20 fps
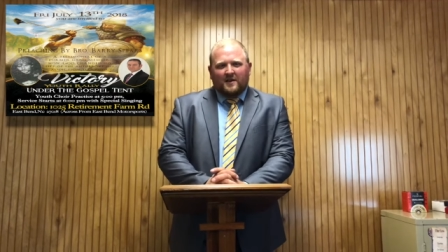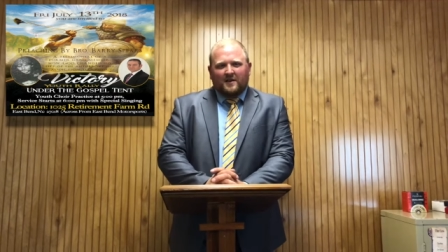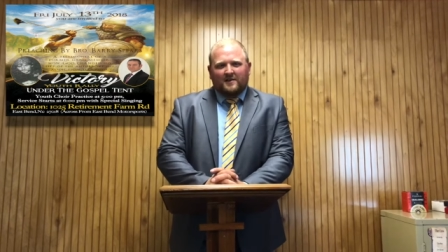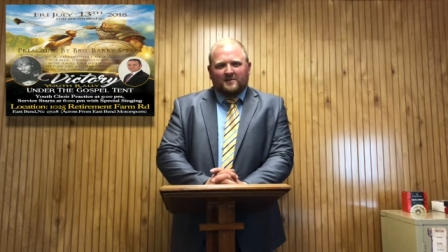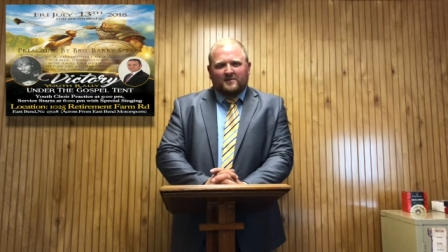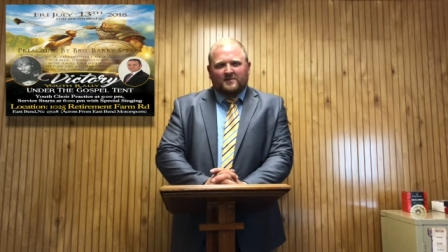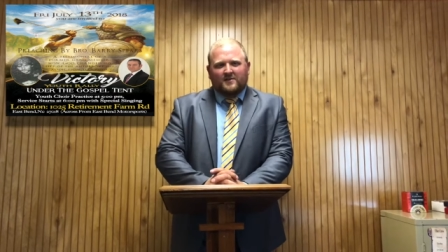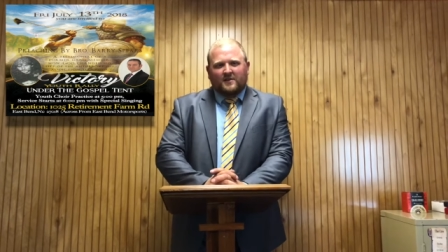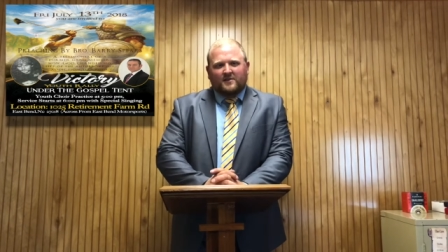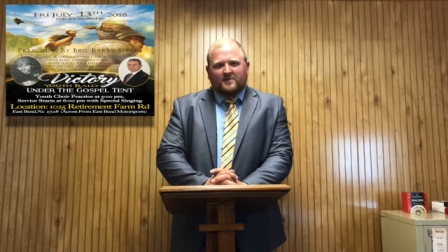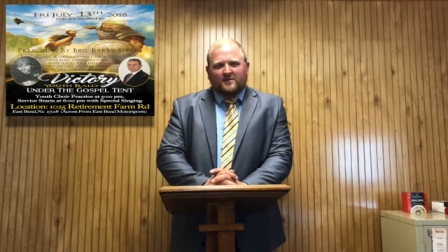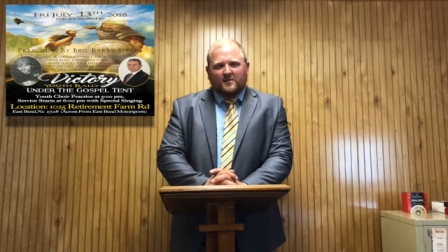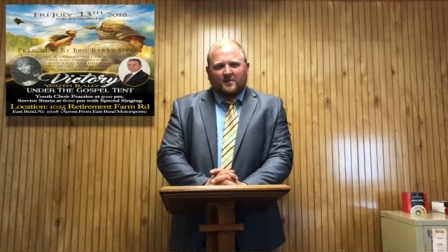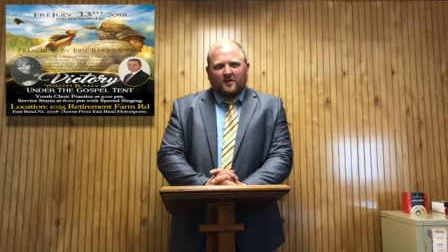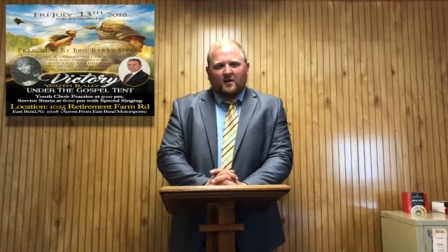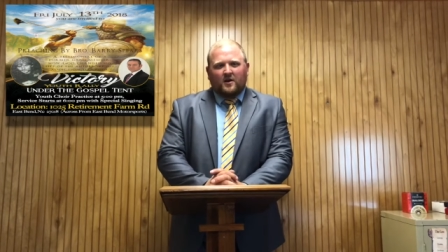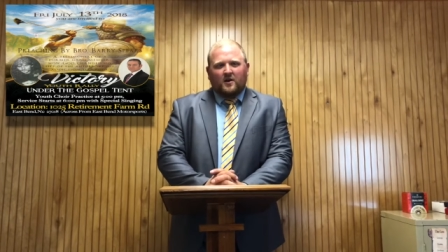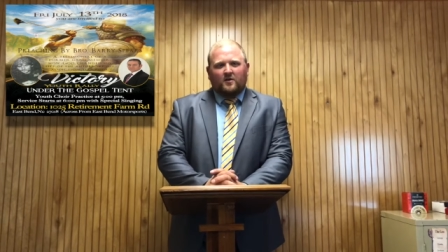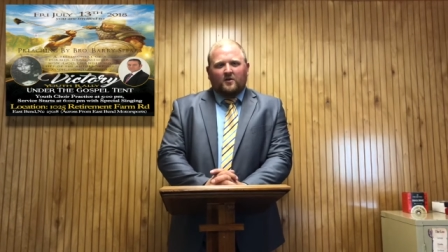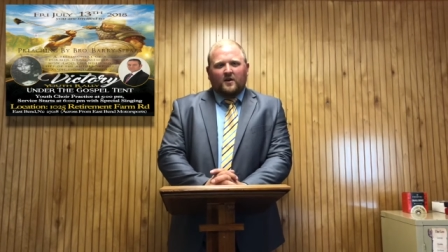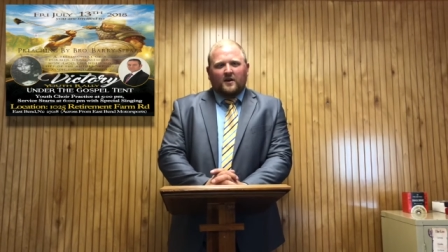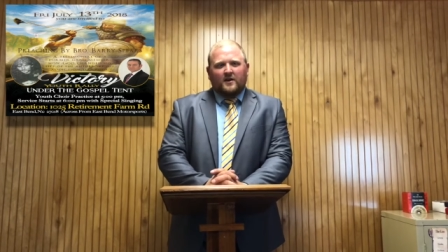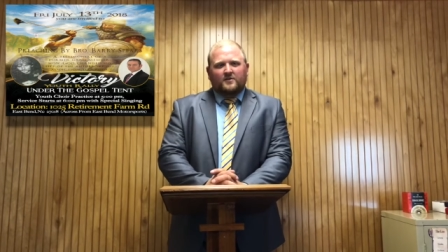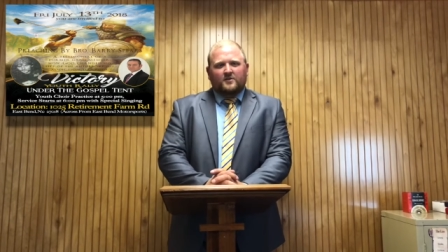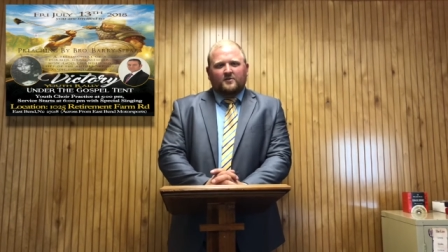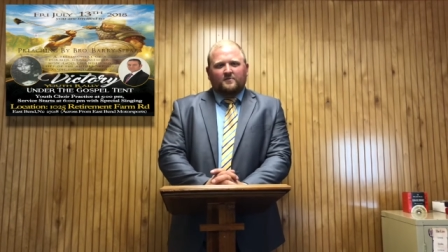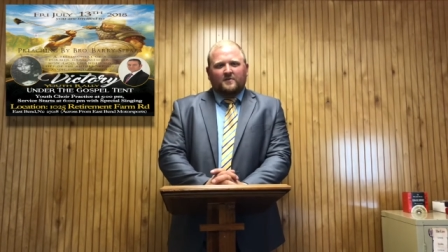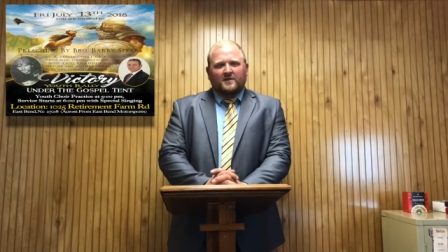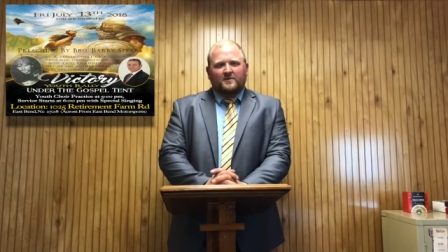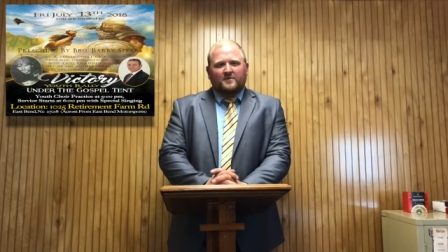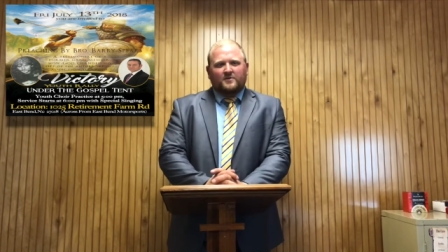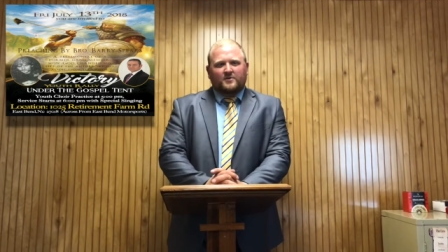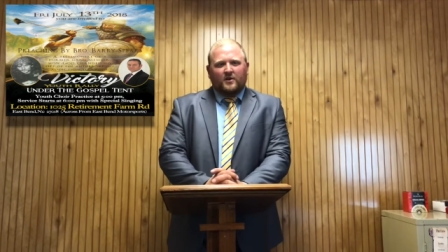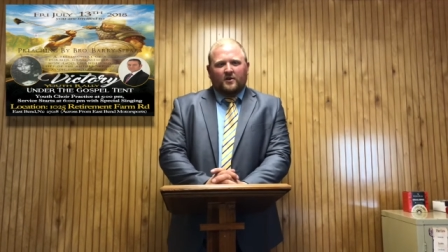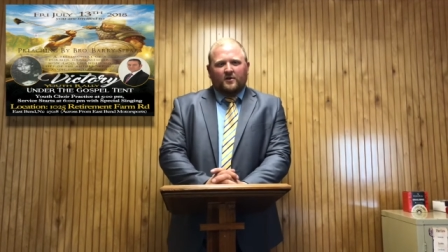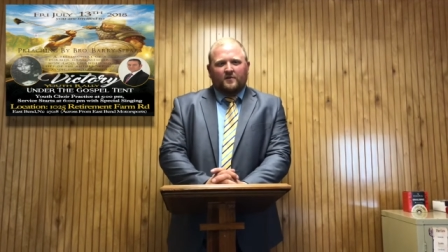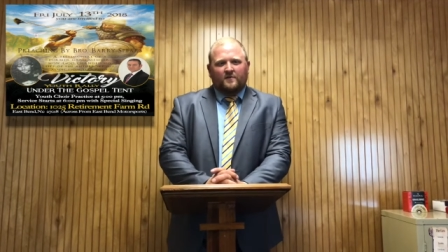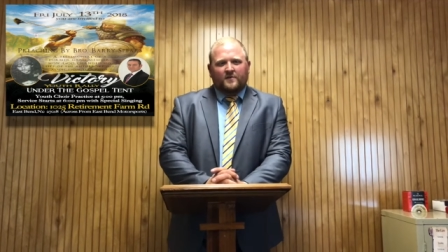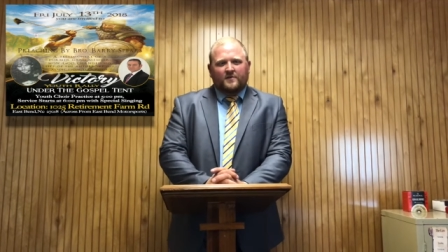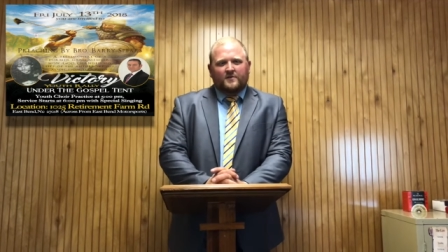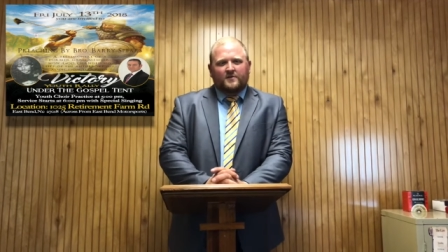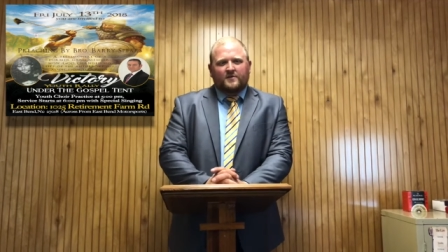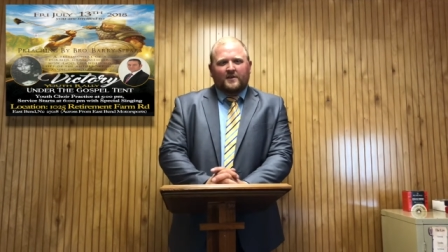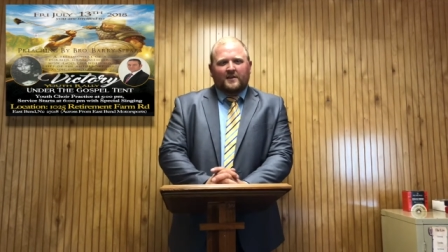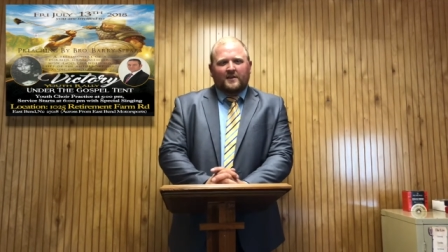And 6 o'clock will actually be the service.